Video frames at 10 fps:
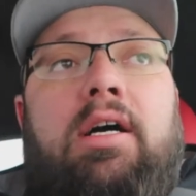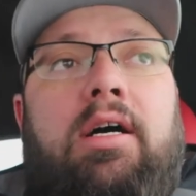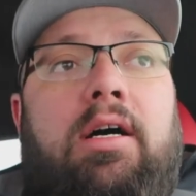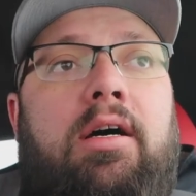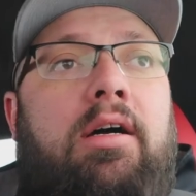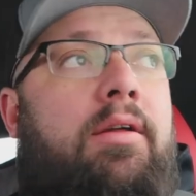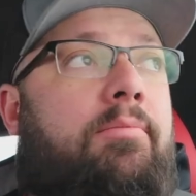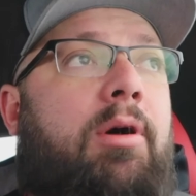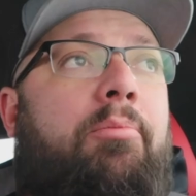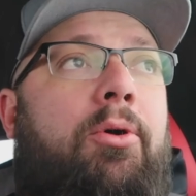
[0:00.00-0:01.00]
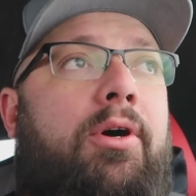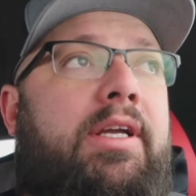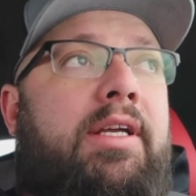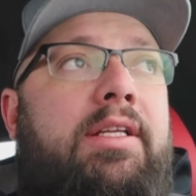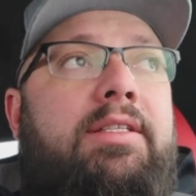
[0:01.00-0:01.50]
My
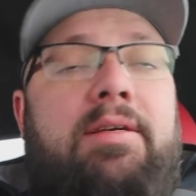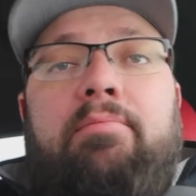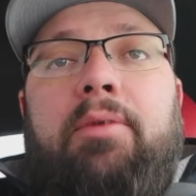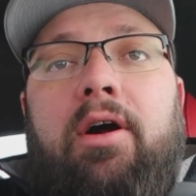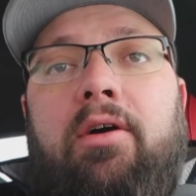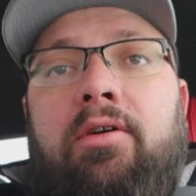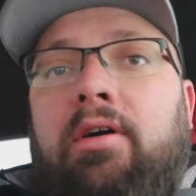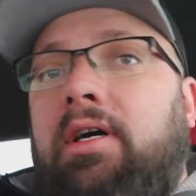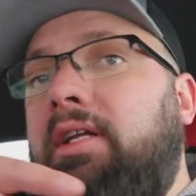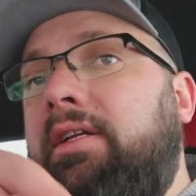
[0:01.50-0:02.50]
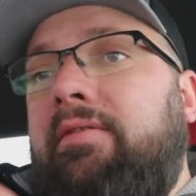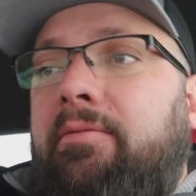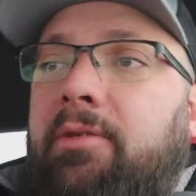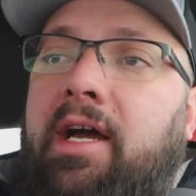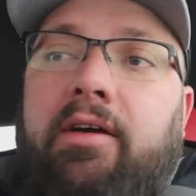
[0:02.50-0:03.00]
boy Tim Bro, I'll
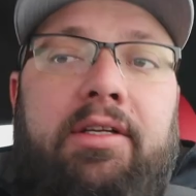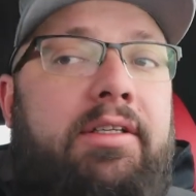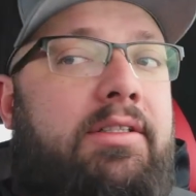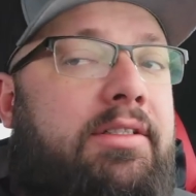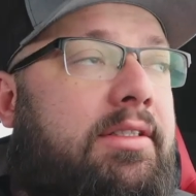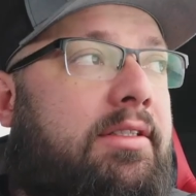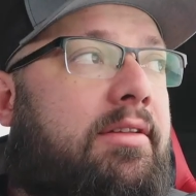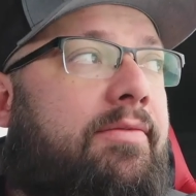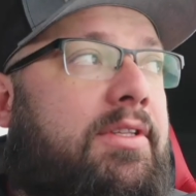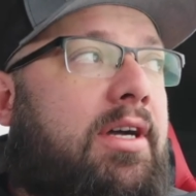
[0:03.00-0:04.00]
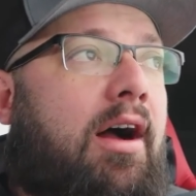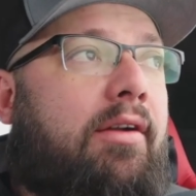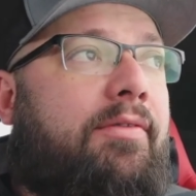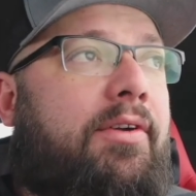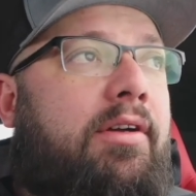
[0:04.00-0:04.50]
leave him down here, is the
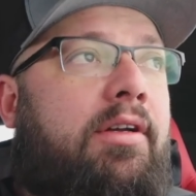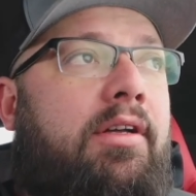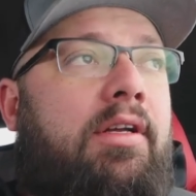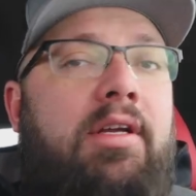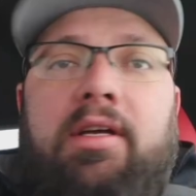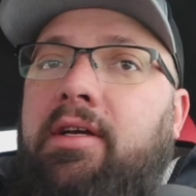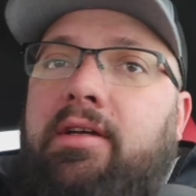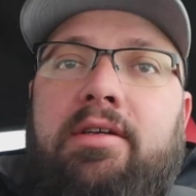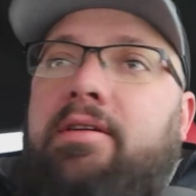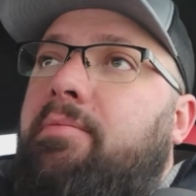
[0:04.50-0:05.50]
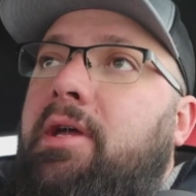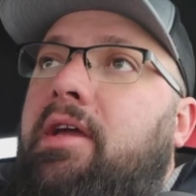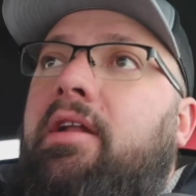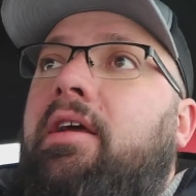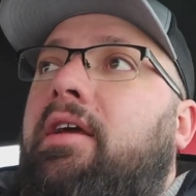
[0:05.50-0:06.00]
photographer.
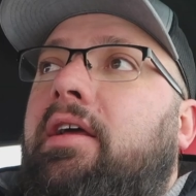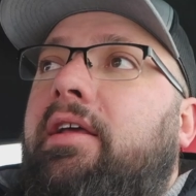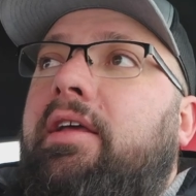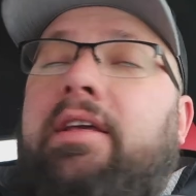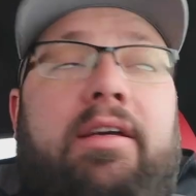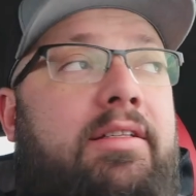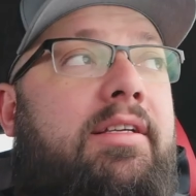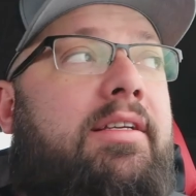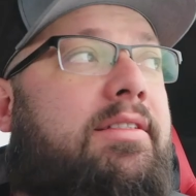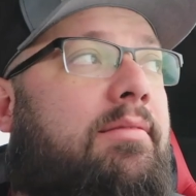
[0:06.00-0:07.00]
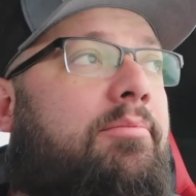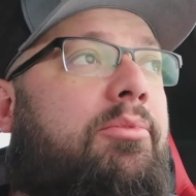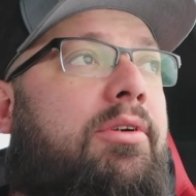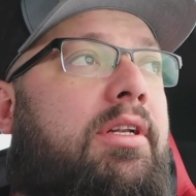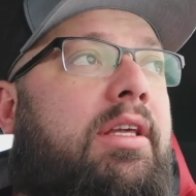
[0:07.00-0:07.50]
Man, he takes
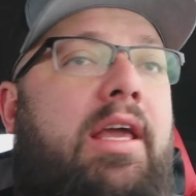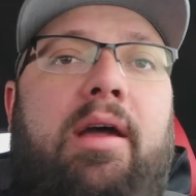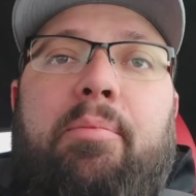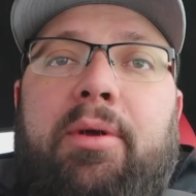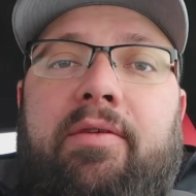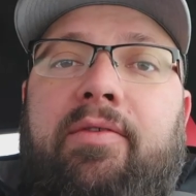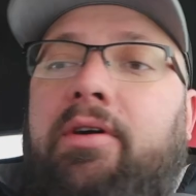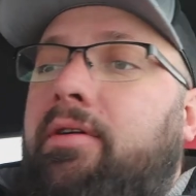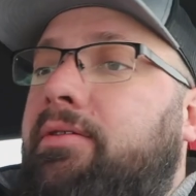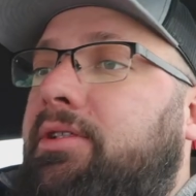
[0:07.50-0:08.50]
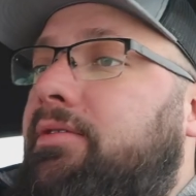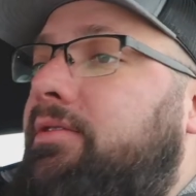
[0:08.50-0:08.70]
some pretty epic photo